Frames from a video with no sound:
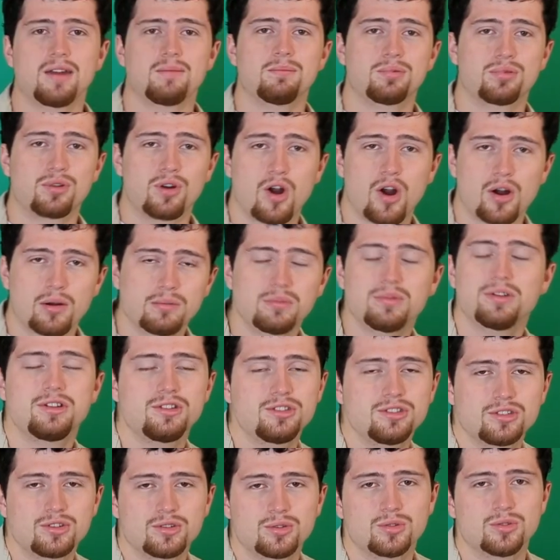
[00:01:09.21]
in primary
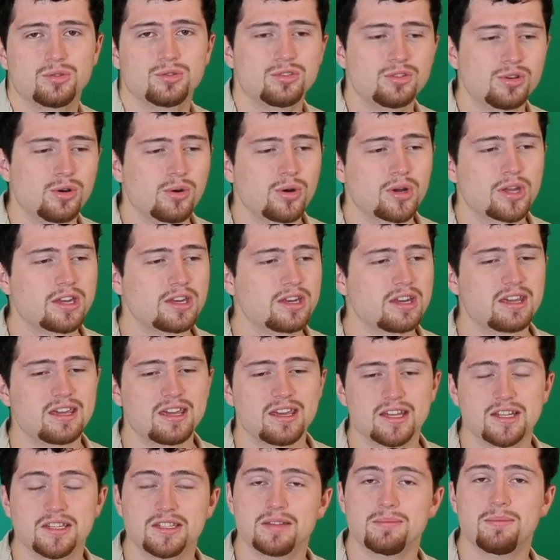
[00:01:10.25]
school talking to
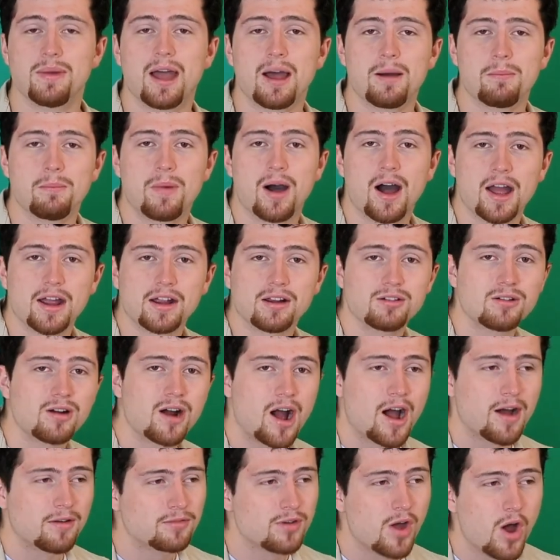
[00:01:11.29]
kids about
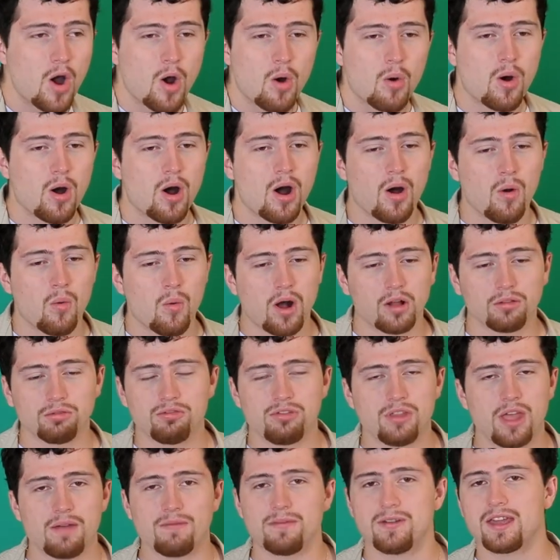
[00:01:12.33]
Minecraft while
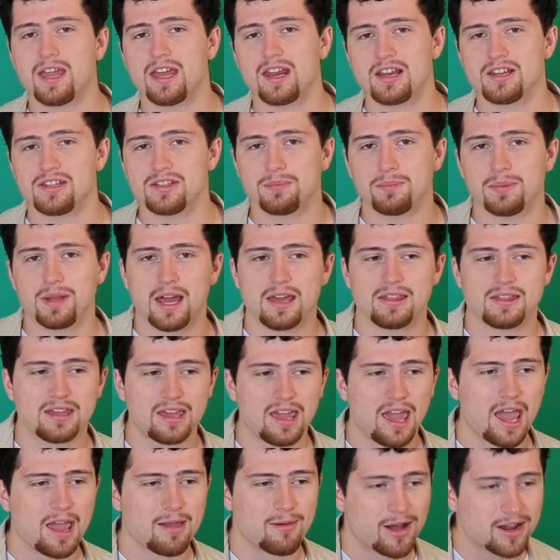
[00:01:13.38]
never getting to play the
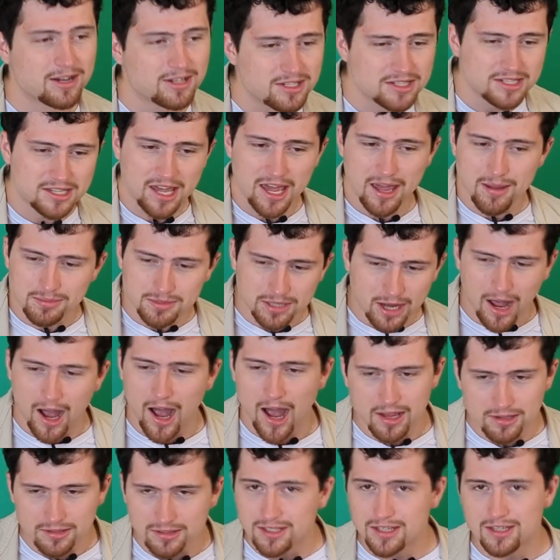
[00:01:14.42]
game. I just kept
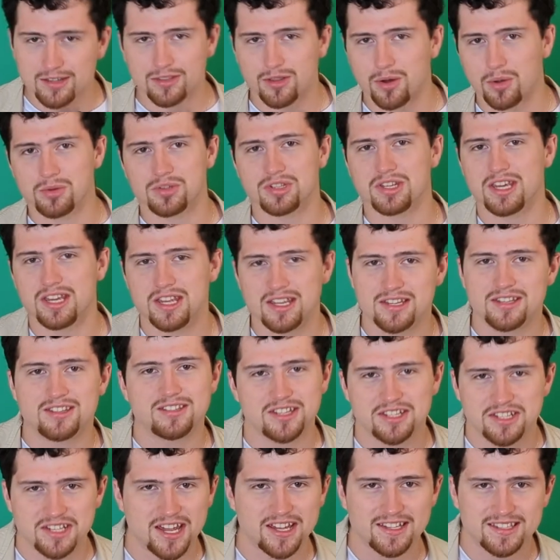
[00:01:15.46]
asking those kids
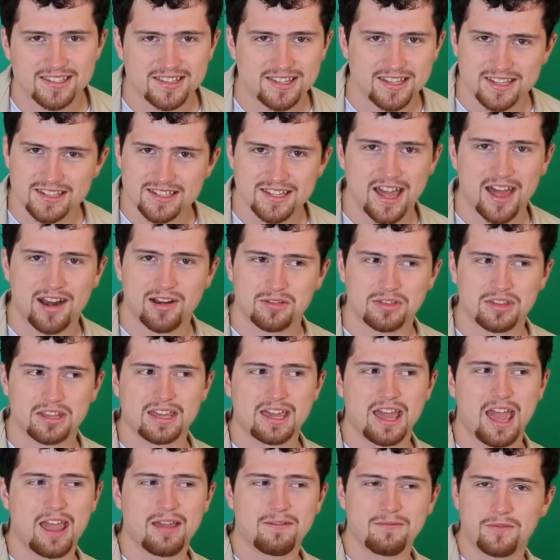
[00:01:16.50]
to test things out on the
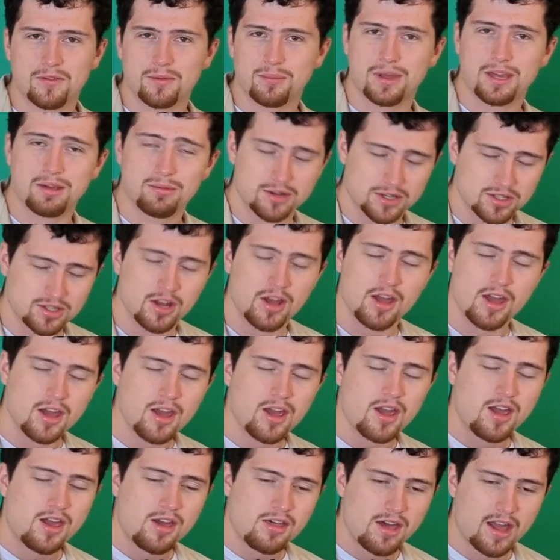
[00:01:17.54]
game for me, which
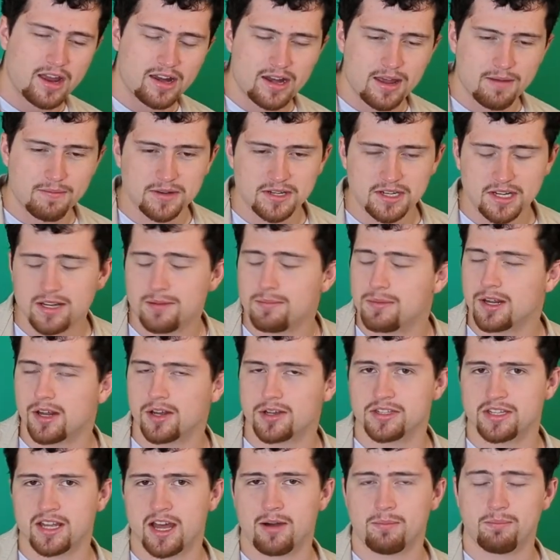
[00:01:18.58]
they never did
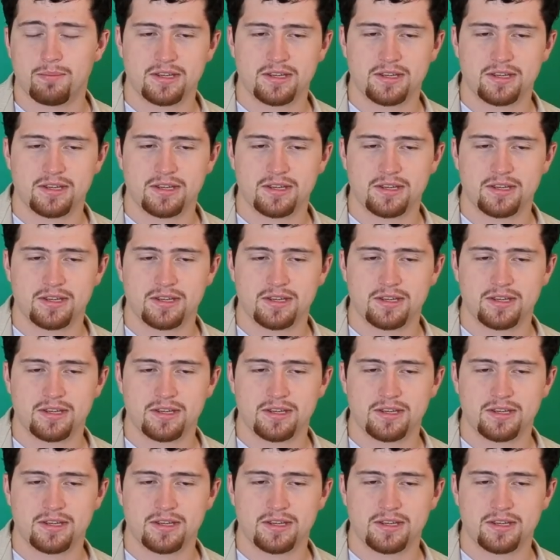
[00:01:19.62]
because they were